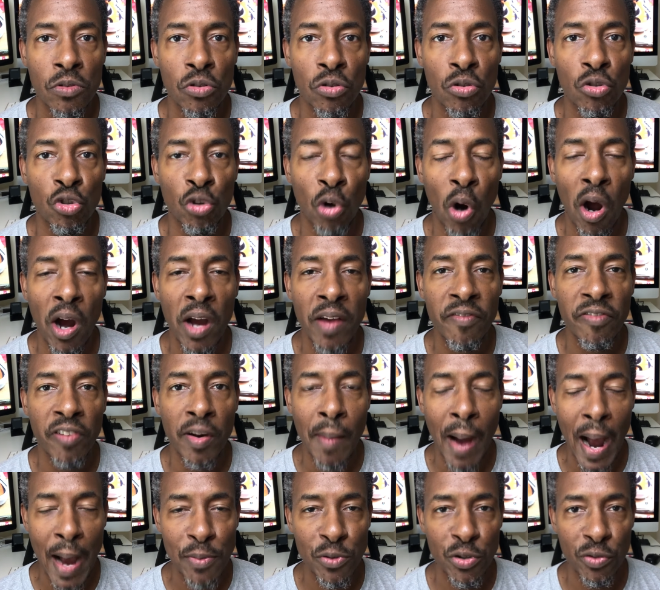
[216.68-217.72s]
drawing from
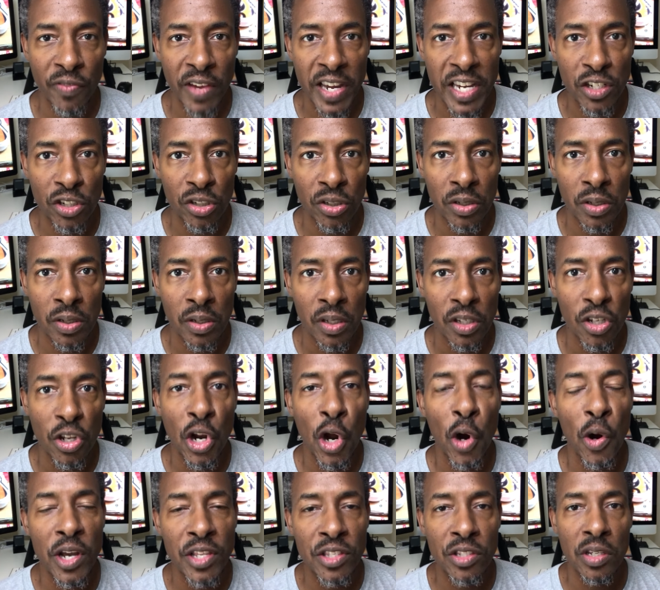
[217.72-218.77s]
observation.
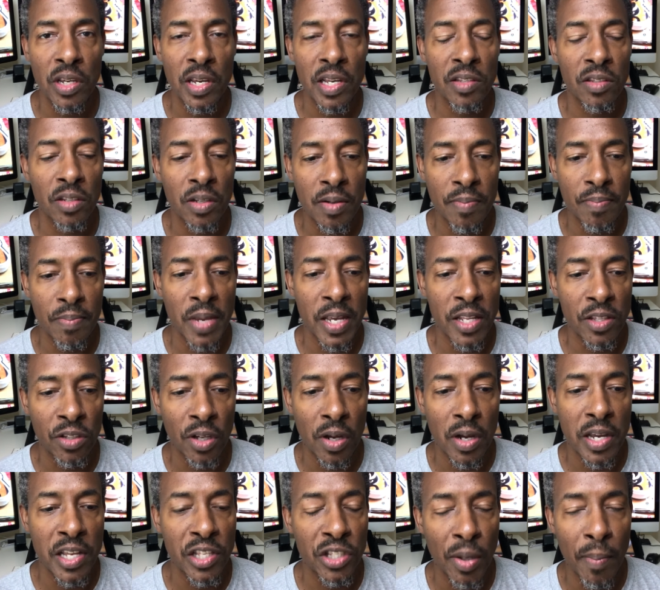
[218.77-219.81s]
It's
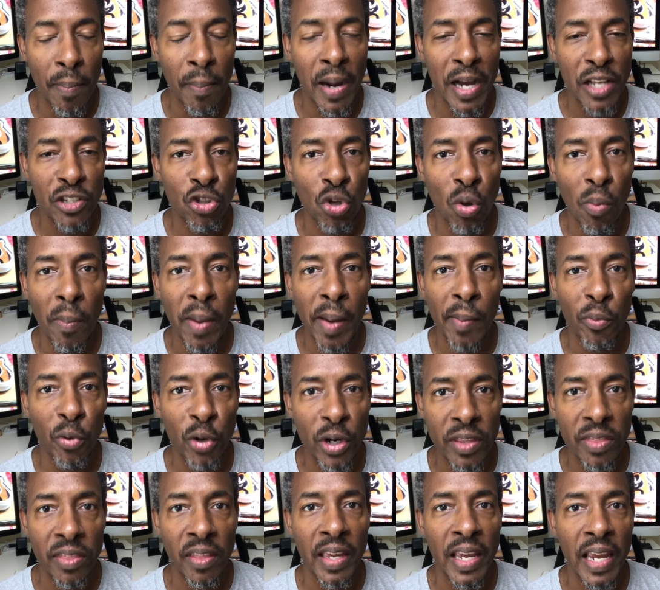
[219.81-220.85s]
a muscle memory
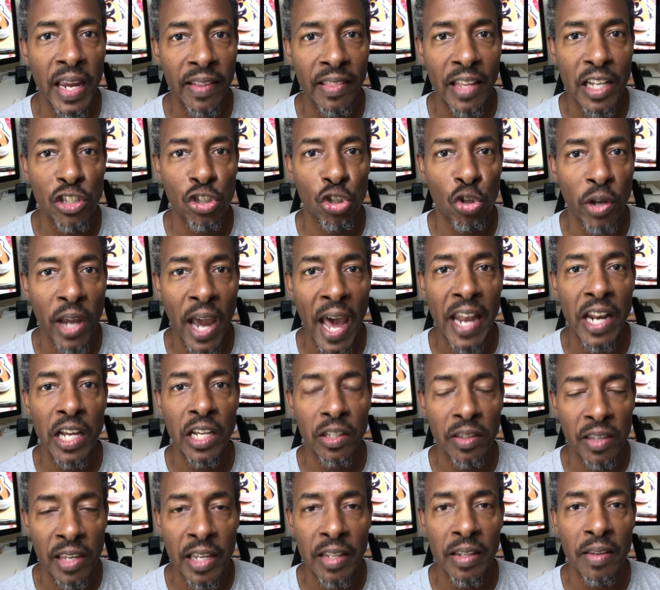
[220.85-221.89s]
thing that you kind
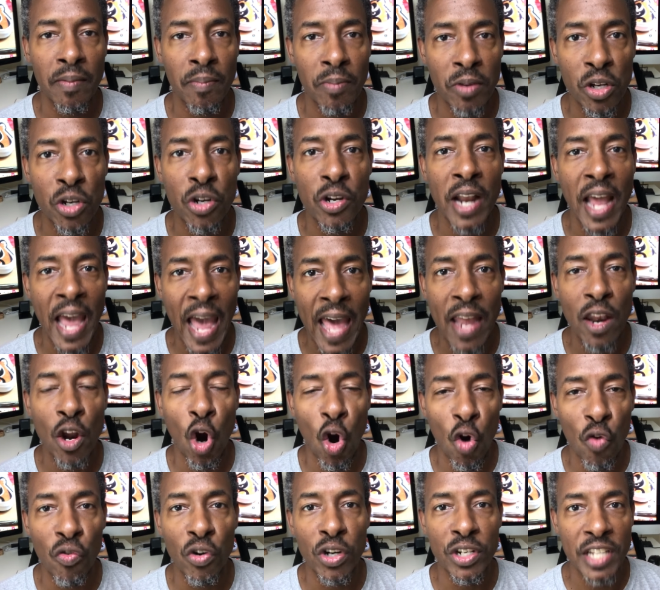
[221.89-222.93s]
of get good at
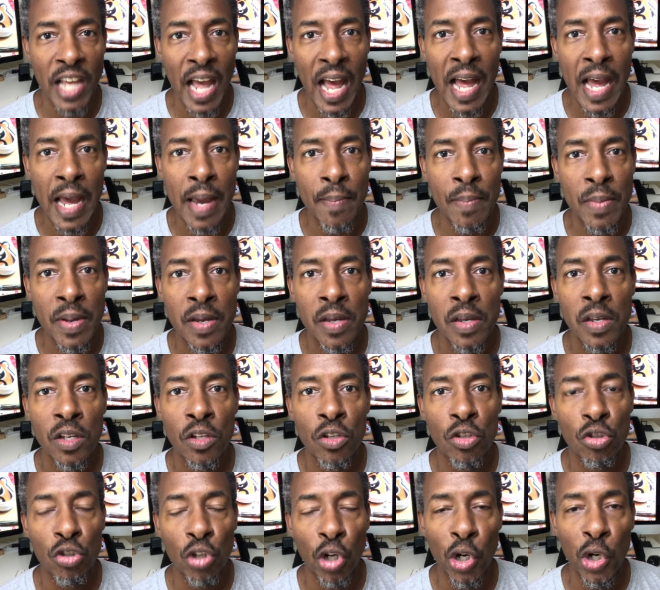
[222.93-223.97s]
over time.
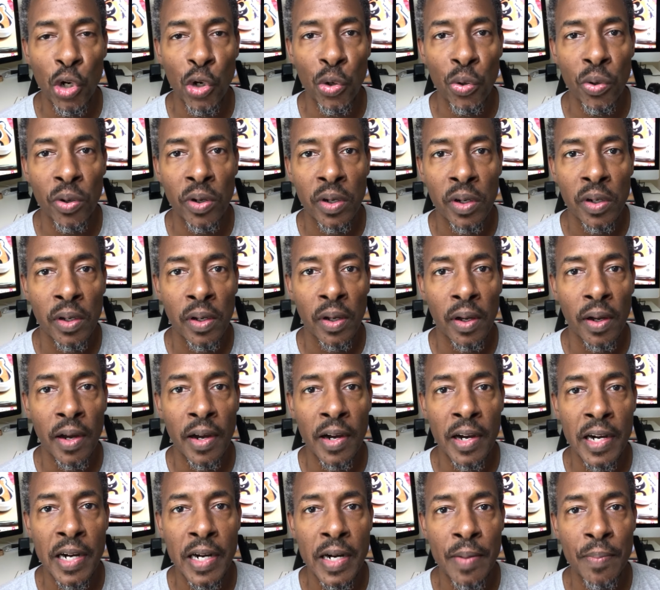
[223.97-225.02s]
So
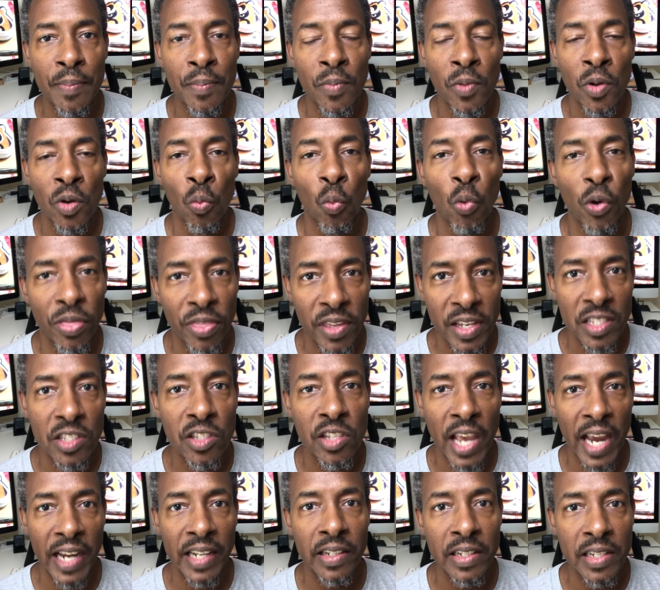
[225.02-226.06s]
with this
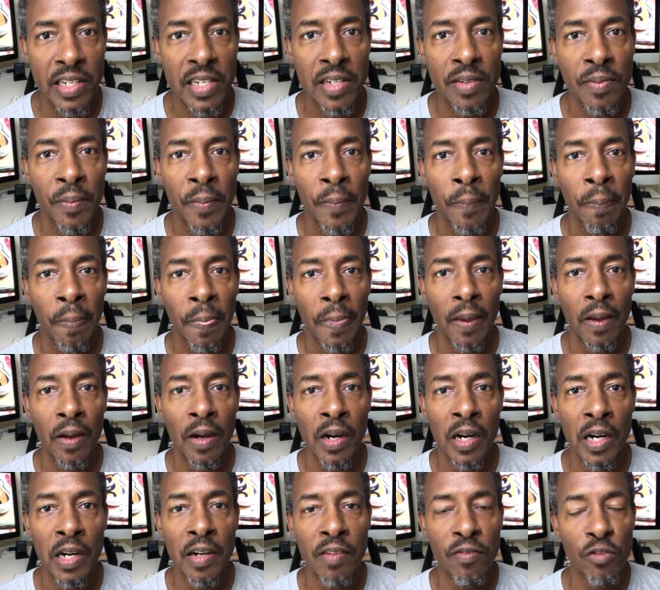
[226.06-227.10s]
technique
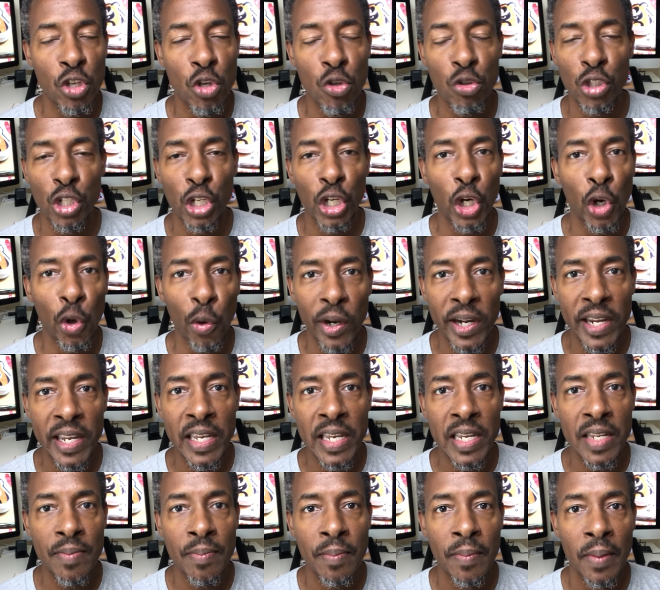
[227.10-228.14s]
of using a
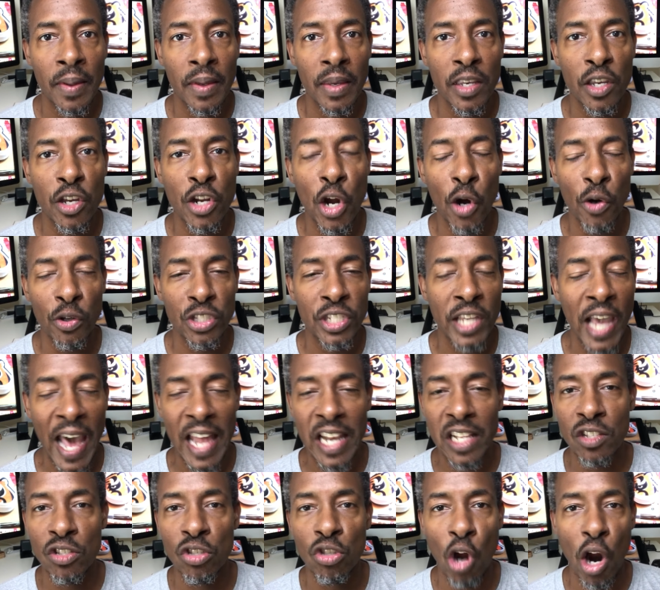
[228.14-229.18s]
grid, it's kind
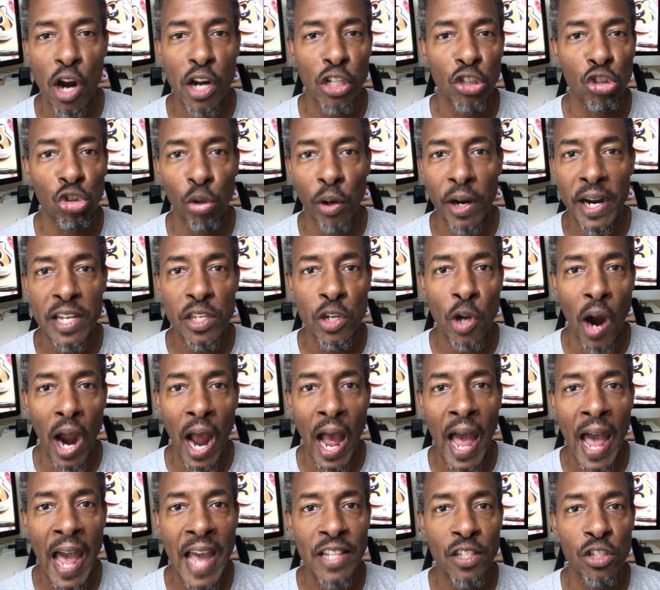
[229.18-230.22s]
of starting to train your
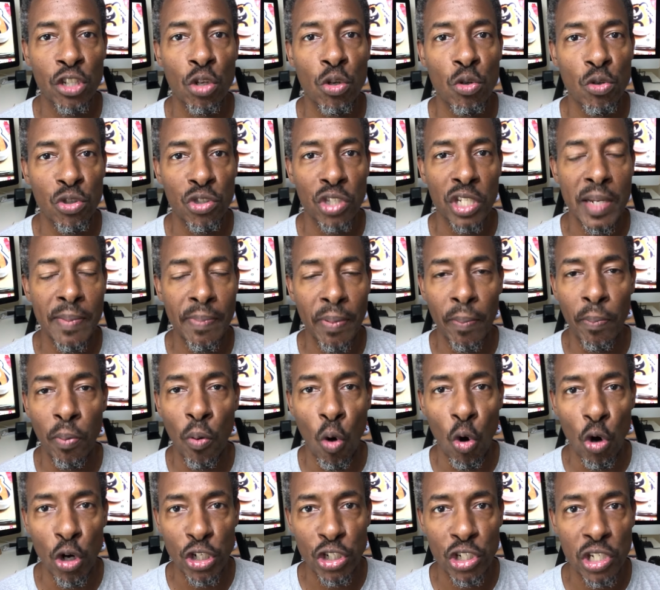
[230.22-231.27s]
eye to see
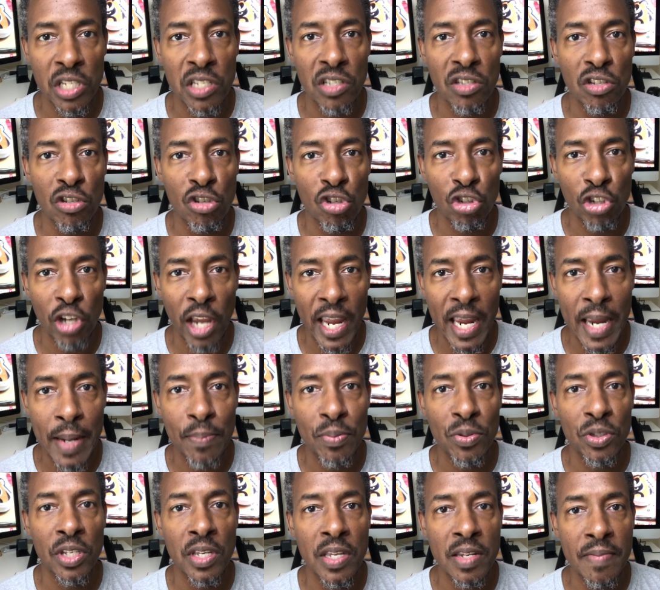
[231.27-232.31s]
proportions and
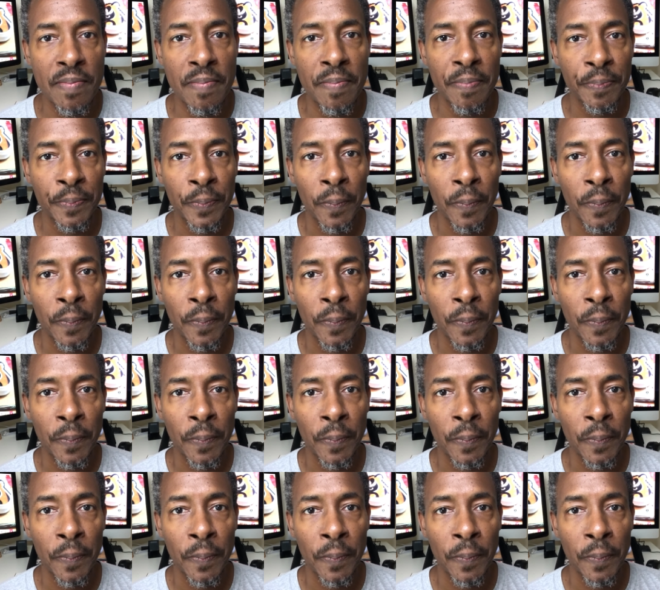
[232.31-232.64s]
shapes and